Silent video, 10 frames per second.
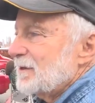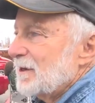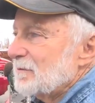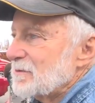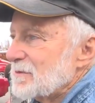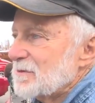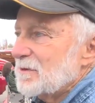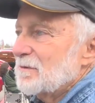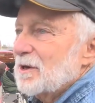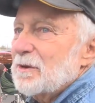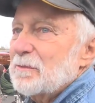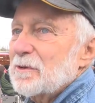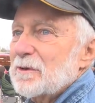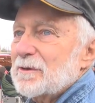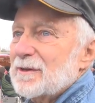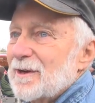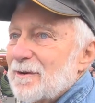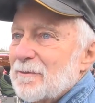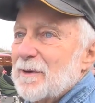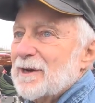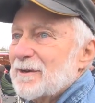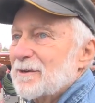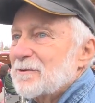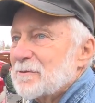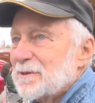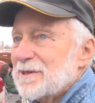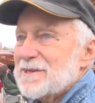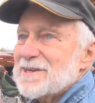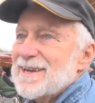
dad was a Chevrolet Buick dealer back in the 20s.